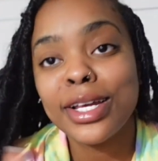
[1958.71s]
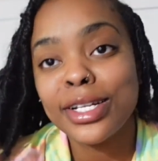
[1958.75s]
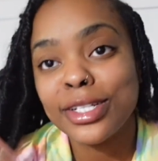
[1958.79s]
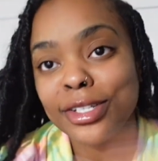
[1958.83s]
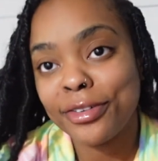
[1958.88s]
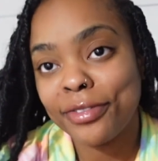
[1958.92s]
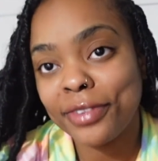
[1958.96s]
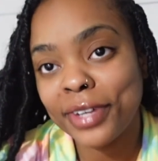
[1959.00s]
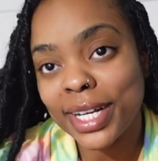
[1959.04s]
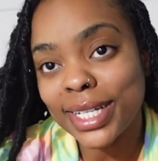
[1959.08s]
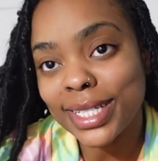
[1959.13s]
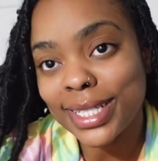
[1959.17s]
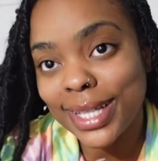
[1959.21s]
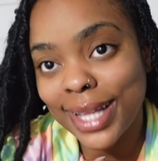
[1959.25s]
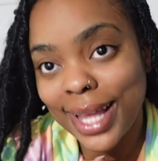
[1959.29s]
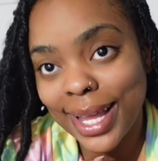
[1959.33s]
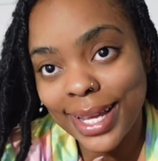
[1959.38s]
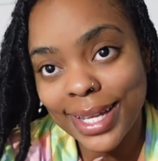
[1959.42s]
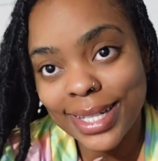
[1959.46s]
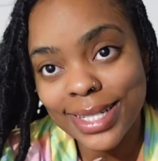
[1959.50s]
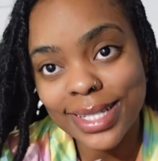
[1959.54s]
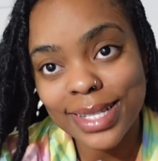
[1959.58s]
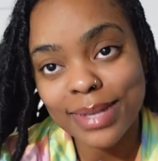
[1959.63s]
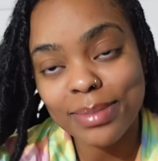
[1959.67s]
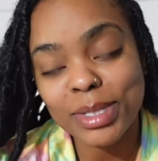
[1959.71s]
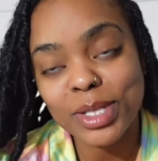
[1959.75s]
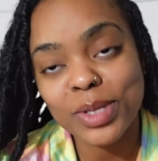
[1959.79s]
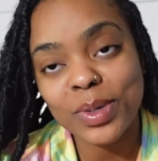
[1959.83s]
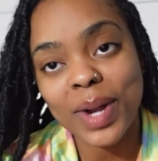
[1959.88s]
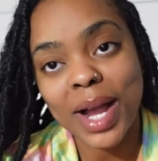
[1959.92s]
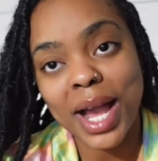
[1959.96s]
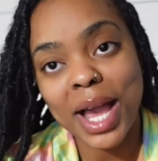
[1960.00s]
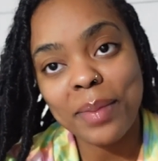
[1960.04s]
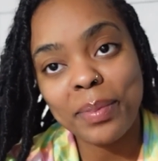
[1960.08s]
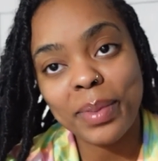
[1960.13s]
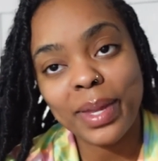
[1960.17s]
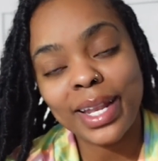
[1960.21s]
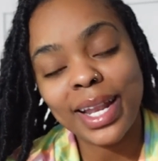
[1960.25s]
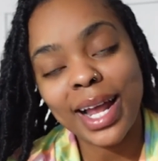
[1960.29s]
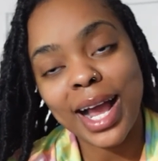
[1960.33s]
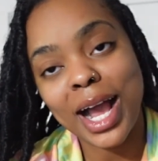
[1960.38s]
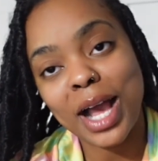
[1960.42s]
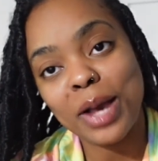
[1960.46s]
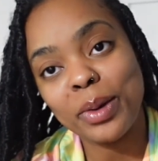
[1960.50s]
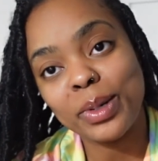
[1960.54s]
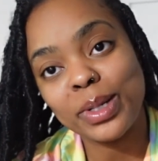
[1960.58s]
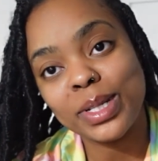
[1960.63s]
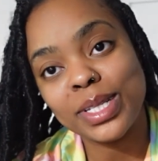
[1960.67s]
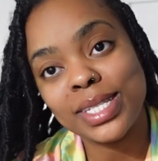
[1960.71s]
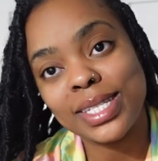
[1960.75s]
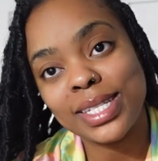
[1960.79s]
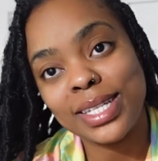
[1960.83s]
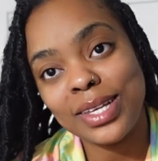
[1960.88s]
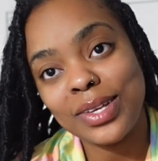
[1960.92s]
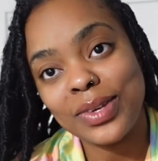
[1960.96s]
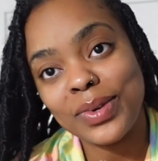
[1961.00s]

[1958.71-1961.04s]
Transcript: Don't forget to like and subscribe, and I will see